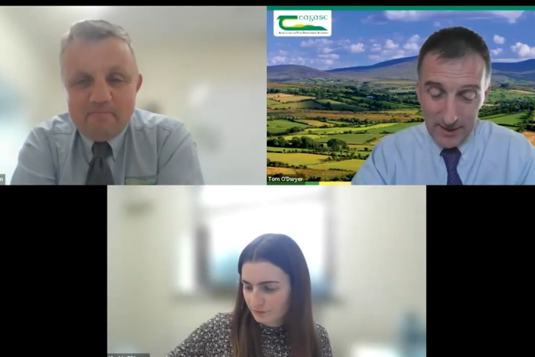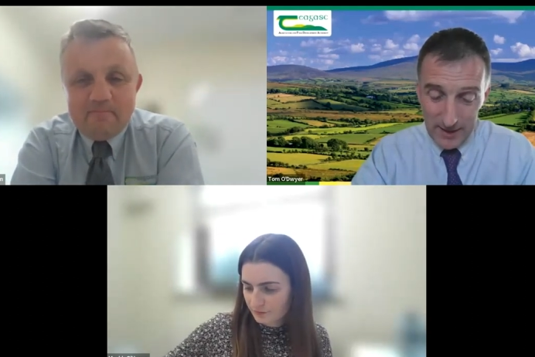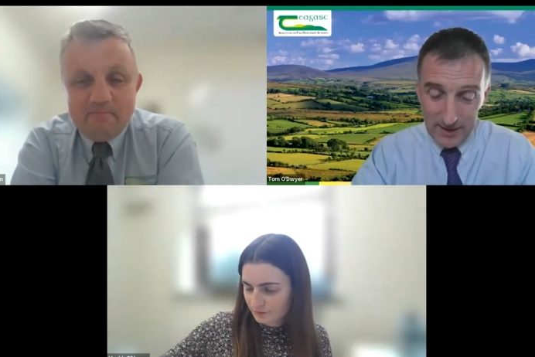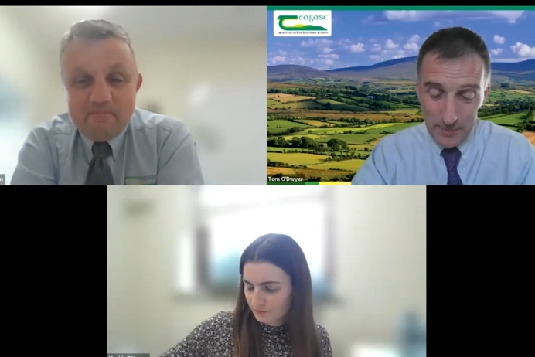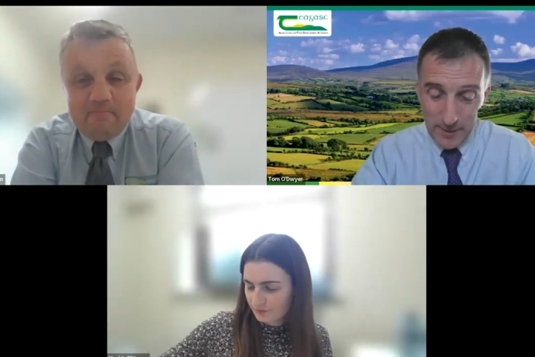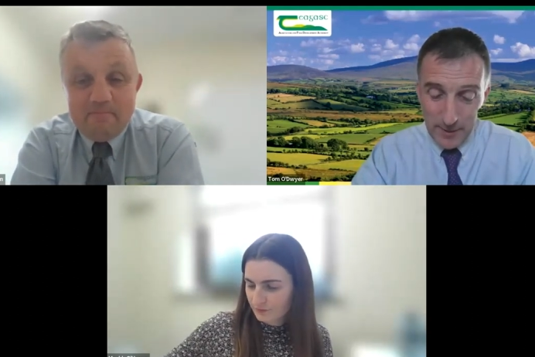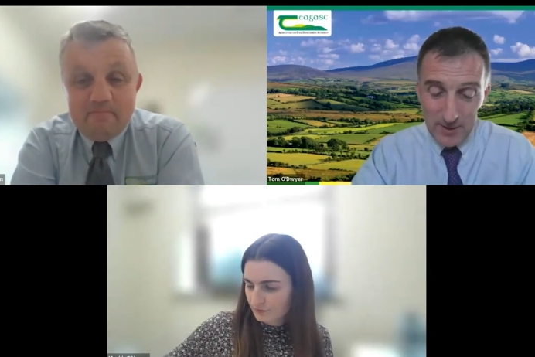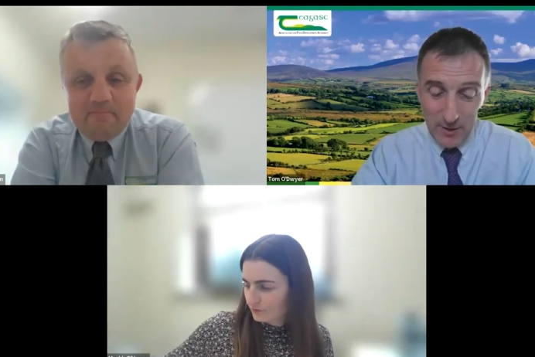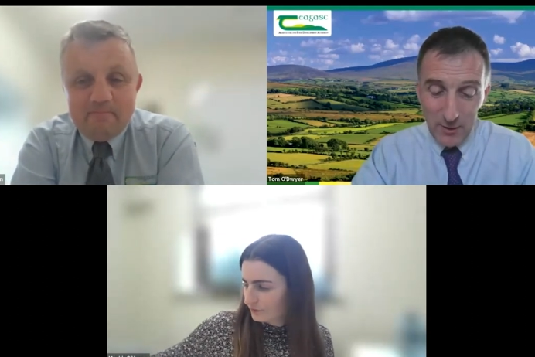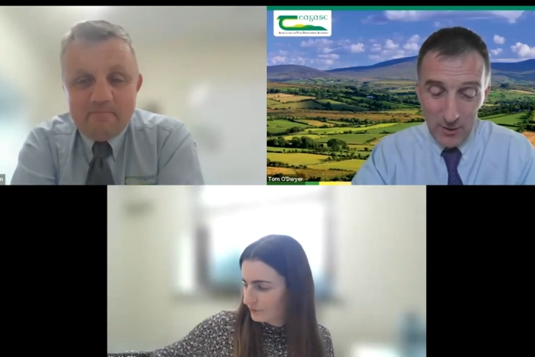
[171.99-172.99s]

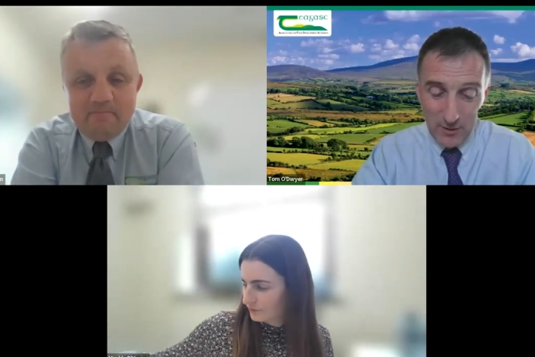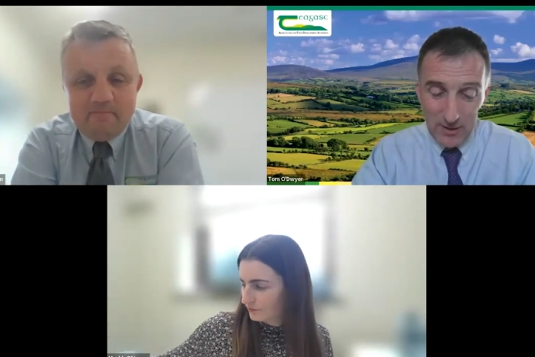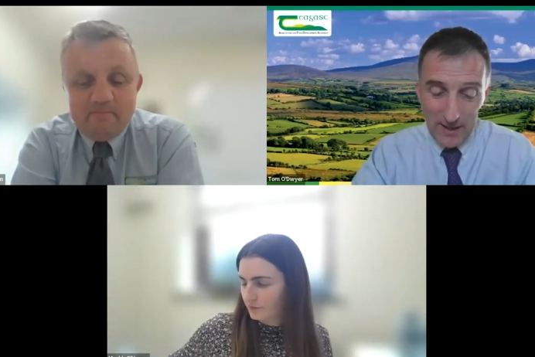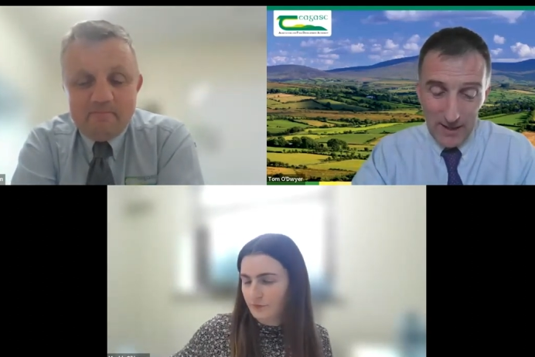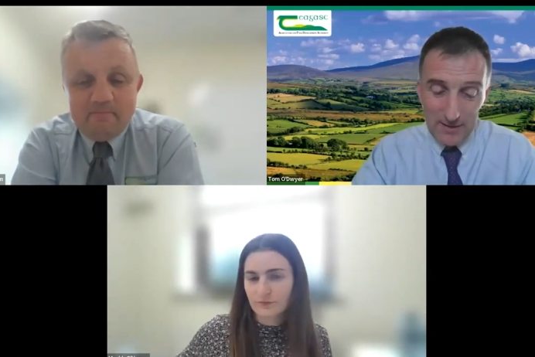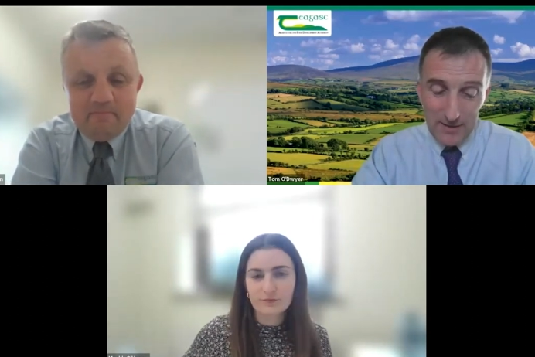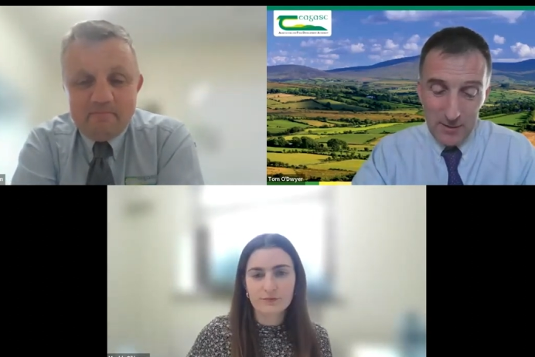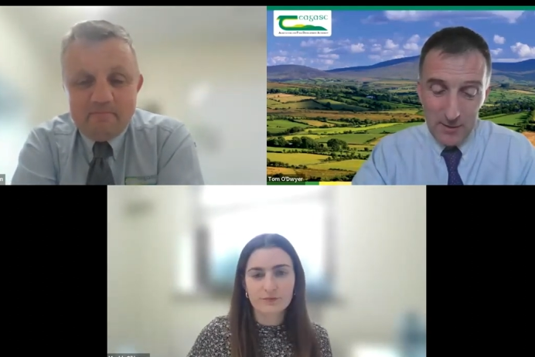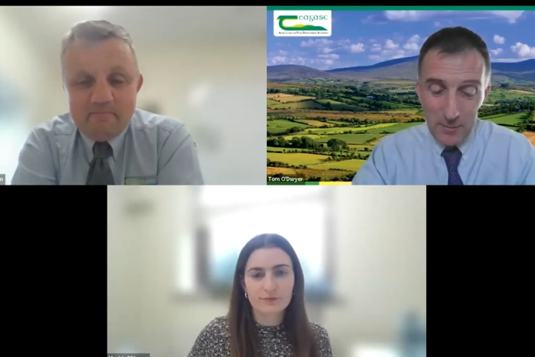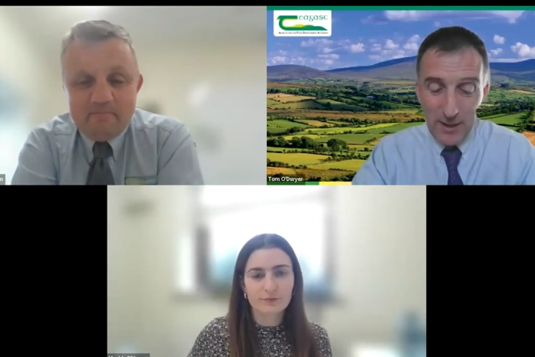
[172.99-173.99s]
Speaker 1: experience in PR uh,
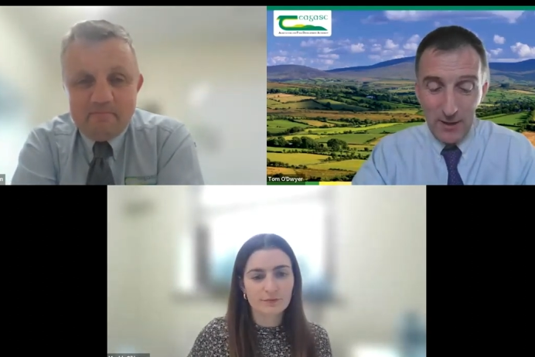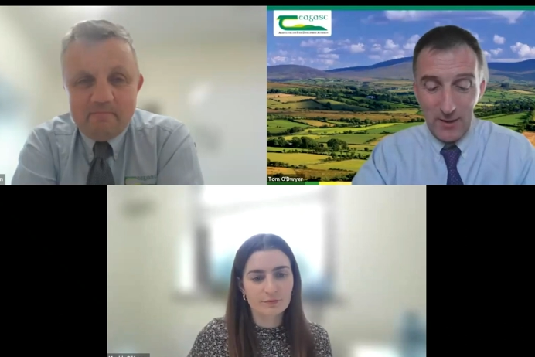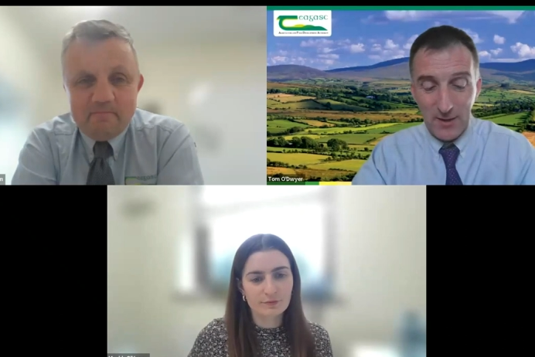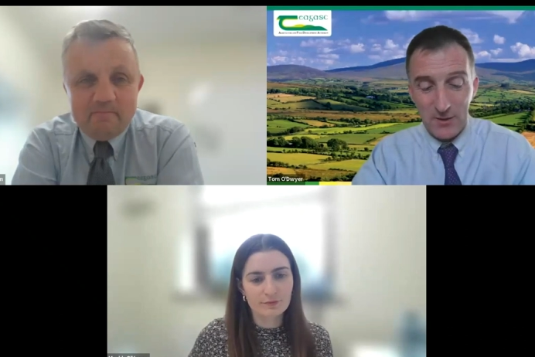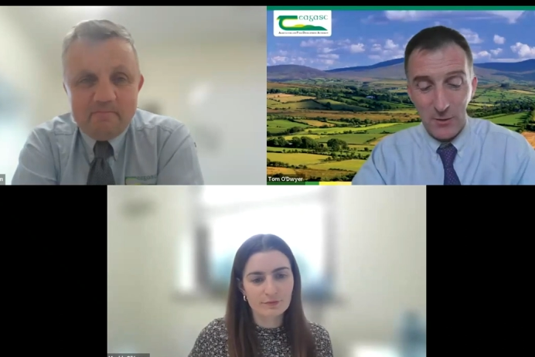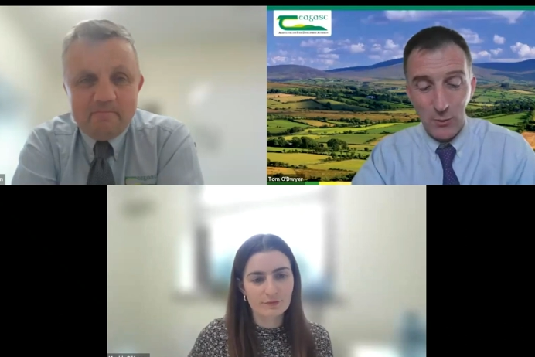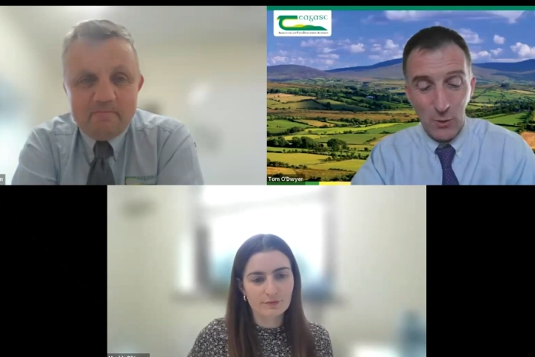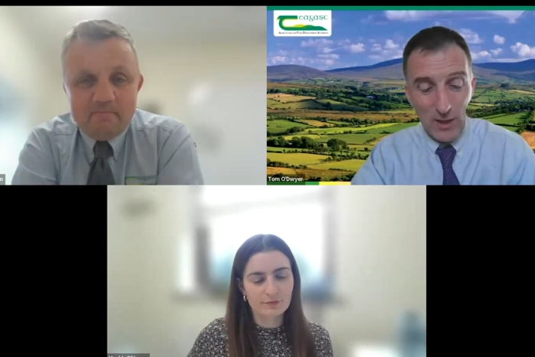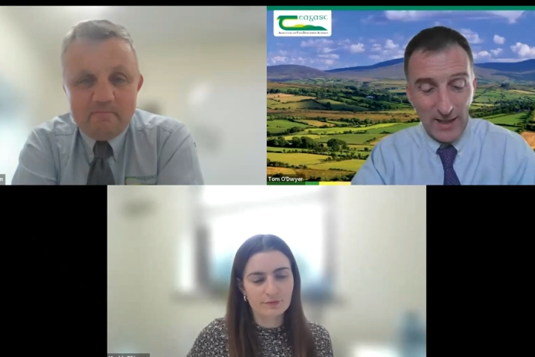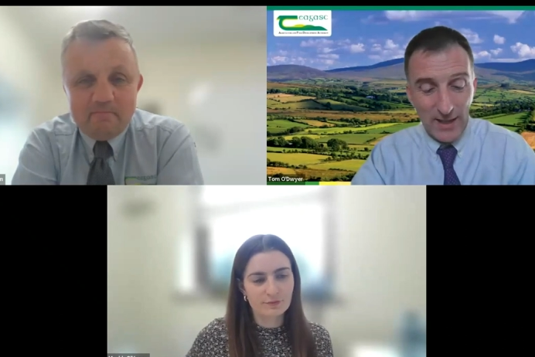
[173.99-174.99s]
to, to bear on this new
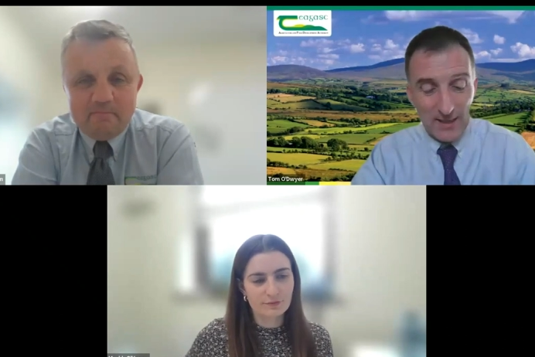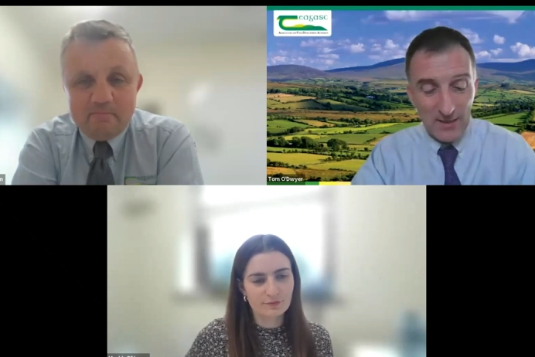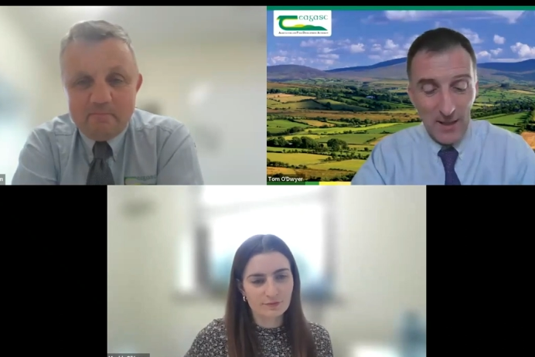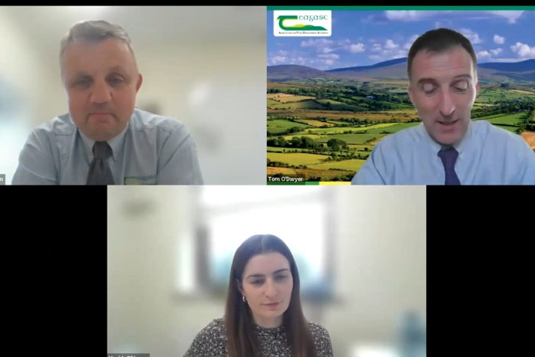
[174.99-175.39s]
role, I guess.